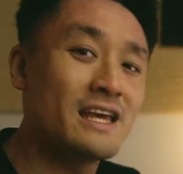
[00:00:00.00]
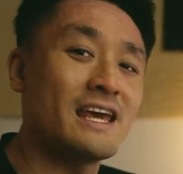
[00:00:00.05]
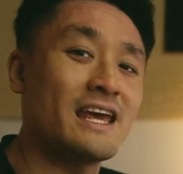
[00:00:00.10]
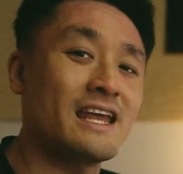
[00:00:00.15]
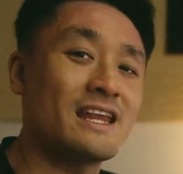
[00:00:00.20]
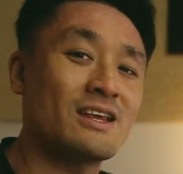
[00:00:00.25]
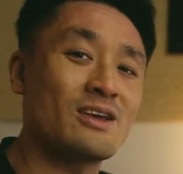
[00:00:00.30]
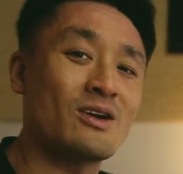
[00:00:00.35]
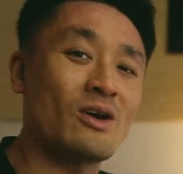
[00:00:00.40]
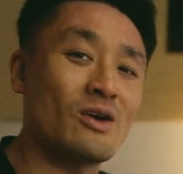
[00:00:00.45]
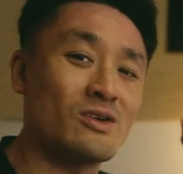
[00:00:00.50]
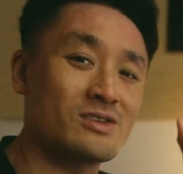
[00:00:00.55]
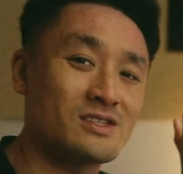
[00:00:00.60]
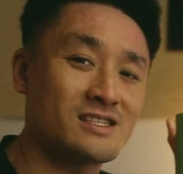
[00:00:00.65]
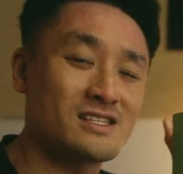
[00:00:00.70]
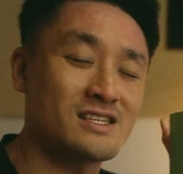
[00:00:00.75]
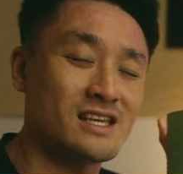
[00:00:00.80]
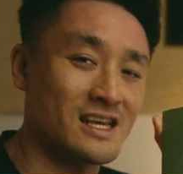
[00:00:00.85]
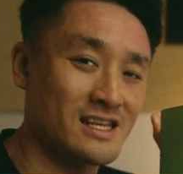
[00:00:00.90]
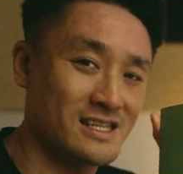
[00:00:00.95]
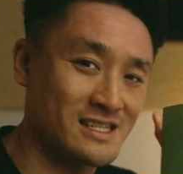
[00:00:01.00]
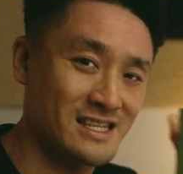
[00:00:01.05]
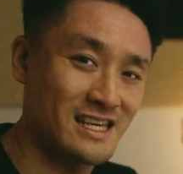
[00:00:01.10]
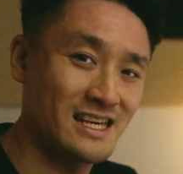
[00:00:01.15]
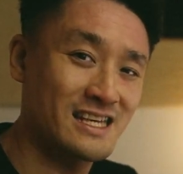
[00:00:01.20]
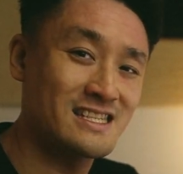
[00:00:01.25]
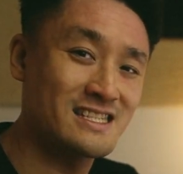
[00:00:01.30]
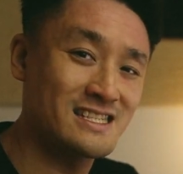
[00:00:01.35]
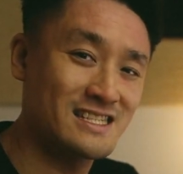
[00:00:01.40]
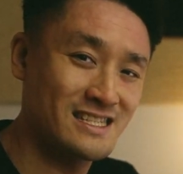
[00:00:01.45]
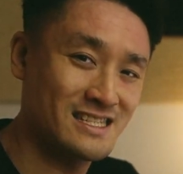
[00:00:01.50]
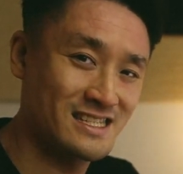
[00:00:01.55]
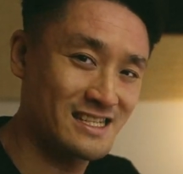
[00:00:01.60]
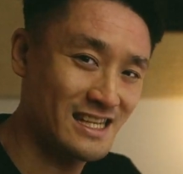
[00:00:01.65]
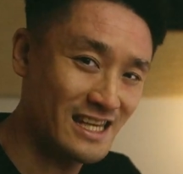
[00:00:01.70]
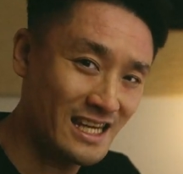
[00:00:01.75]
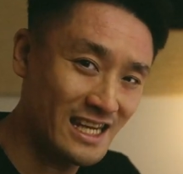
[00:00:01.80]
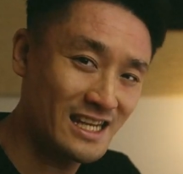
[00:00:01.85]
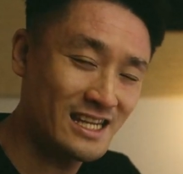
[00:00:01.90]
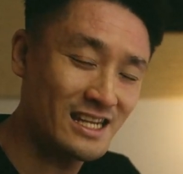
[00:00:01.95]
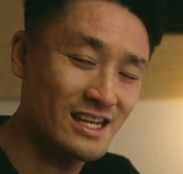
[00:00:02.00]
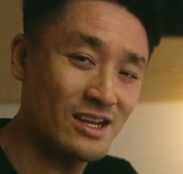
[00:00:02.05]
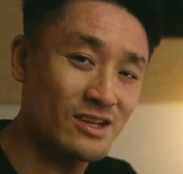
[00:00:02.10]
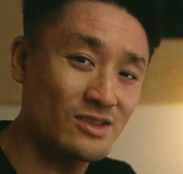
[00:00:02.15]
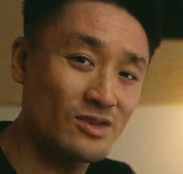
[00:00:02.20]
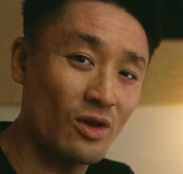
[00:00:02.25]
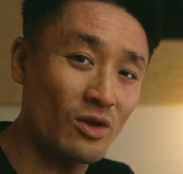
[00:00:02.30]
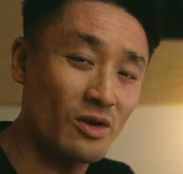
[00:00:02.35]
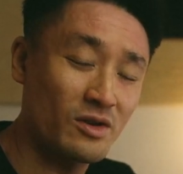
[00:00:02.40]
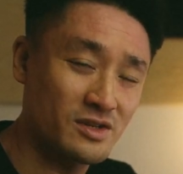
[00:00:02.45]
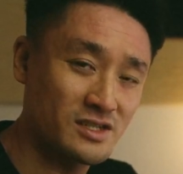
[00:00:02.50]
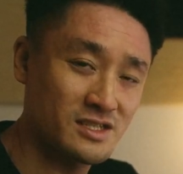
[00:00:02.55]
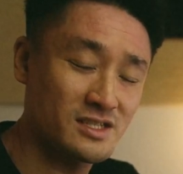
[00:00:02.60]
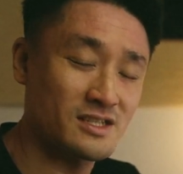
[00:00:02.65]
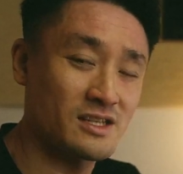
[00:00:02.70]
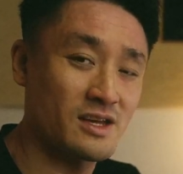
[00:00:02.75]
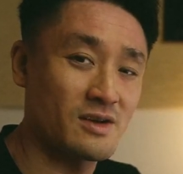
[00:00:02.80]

It costs $16.